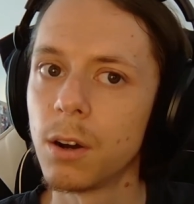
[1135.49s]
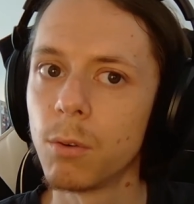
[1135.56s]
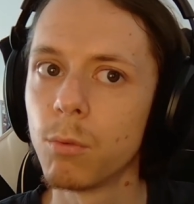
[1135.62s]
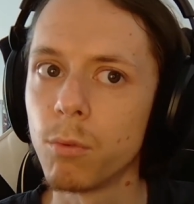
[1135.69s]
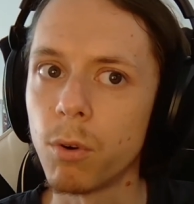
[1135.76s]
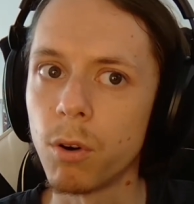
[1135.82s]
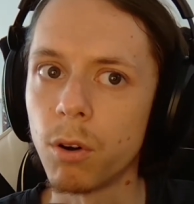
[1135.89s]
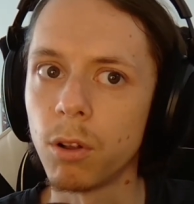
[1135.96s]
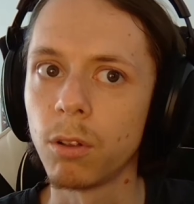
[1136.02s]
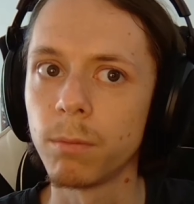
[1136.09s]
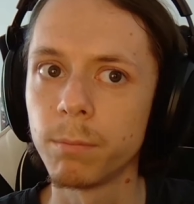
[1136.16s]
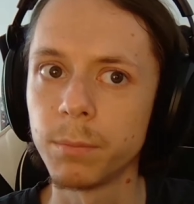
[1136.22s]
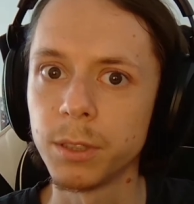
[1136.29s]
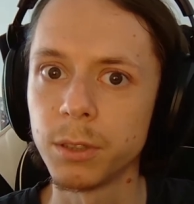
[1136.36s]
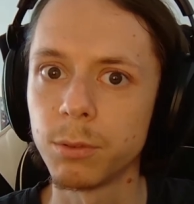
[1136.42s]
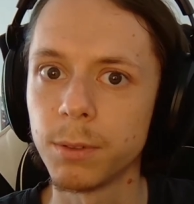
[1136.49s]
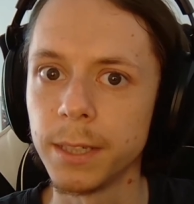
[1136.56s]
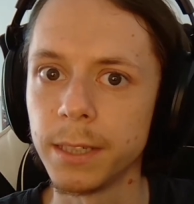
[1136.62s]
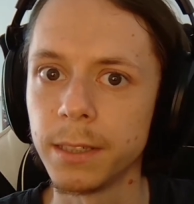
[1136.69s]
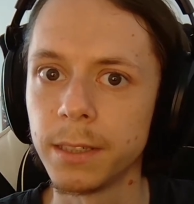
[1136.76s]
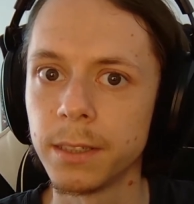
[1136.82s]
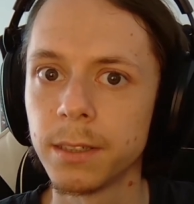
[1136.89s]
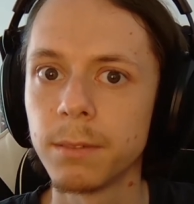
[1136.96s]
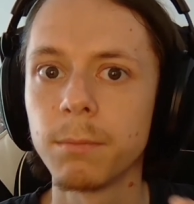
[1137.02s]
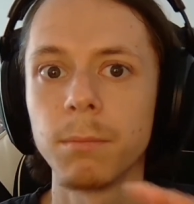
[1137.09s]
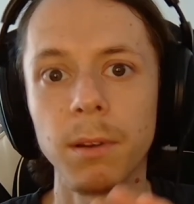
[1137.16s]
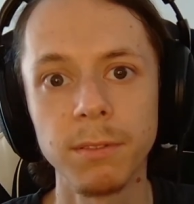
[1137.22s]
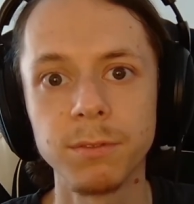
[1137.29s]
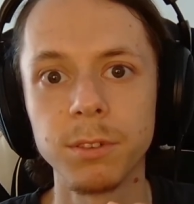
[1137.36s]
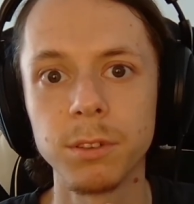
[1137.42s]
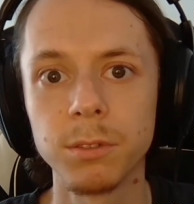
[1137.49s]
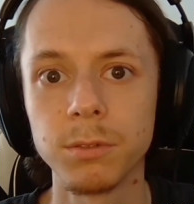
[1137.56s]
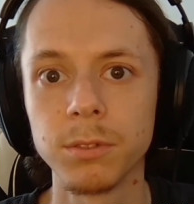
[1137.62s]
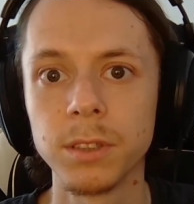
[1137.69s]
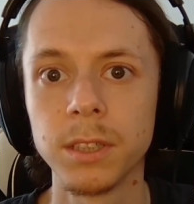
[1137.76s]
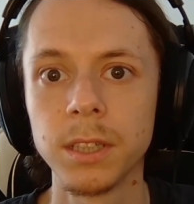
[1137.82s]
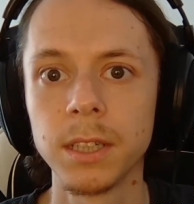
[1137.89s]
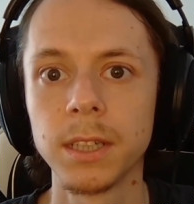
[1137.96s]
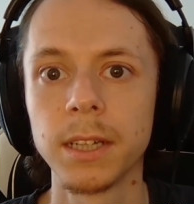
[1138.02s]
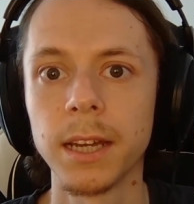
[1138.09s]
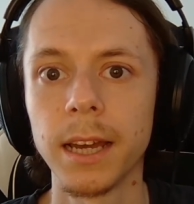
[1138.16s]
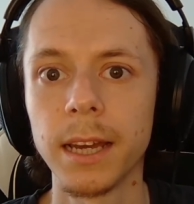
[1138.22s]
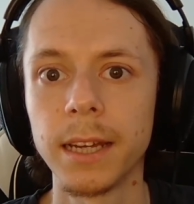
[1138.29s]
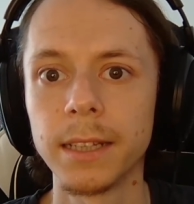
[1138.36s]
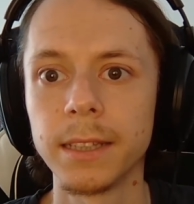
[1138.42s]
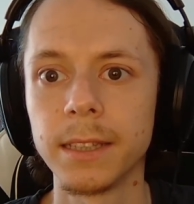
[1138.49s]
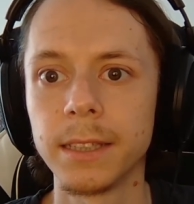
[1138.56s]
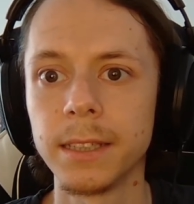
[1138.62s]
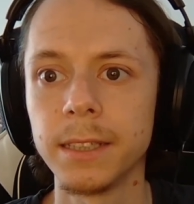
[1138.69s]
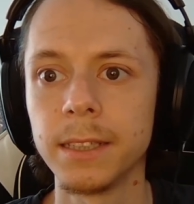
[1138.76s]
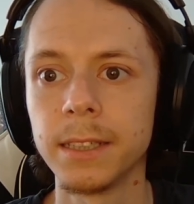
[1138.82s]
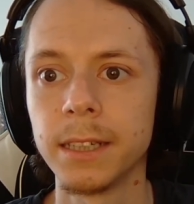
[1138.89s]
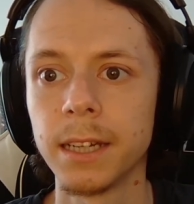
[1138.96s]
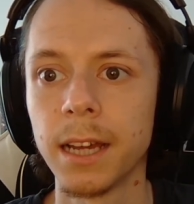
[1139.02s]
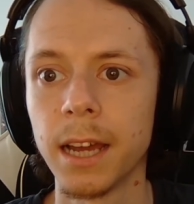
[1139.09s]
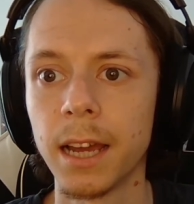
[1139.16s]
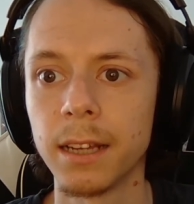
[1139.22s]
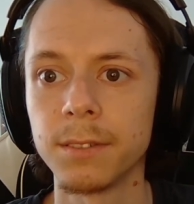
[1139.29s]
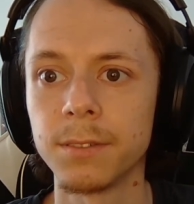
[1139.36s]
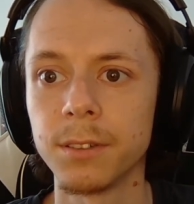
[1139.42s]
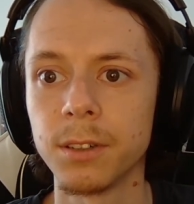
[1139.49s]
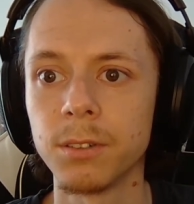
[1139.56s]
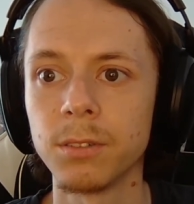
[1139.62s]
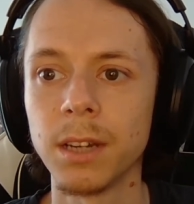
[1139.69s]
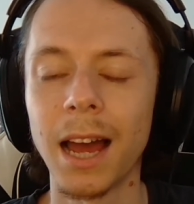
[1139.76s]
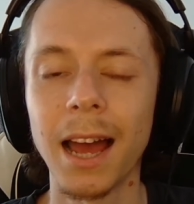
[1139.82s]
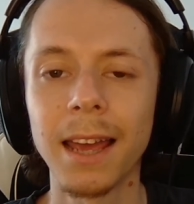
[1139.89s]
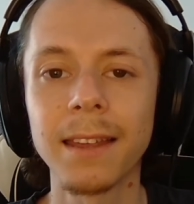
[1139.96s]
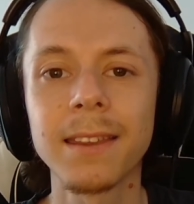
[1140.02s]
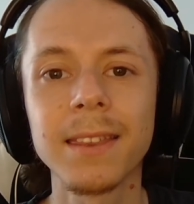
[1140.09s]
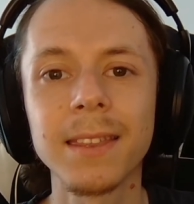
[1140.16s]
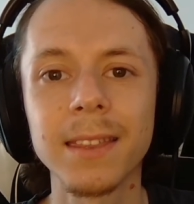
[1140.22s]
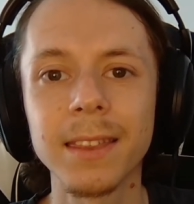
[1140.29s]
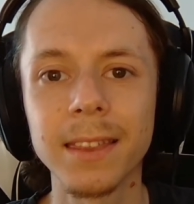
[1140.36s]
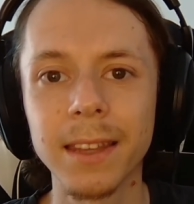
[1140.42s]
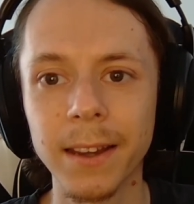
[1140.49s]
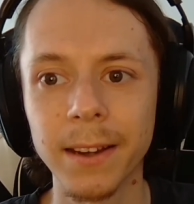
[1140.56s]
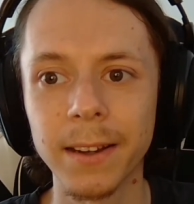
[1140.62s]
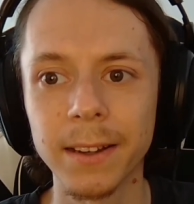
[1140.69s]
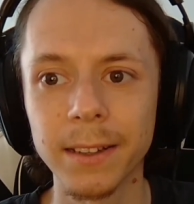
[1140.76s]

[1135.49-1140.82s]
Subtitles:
wall between my phone and the headphone. I think